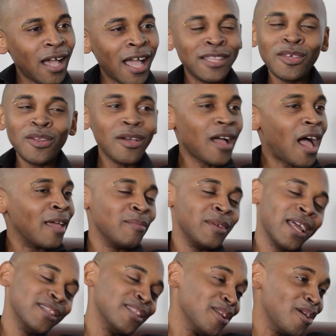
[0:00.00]
I, don't know. I
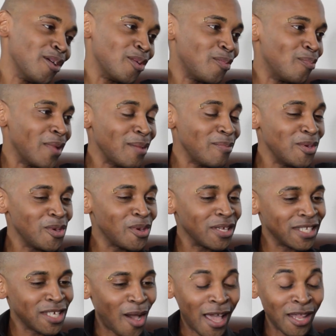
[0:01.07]
mean, I don't know. Maybe you
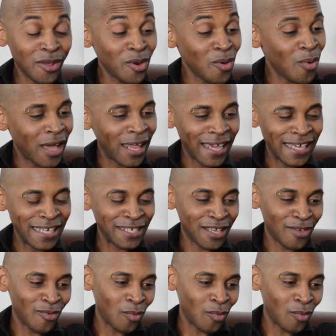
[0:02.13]
can tell. I don't know why that is.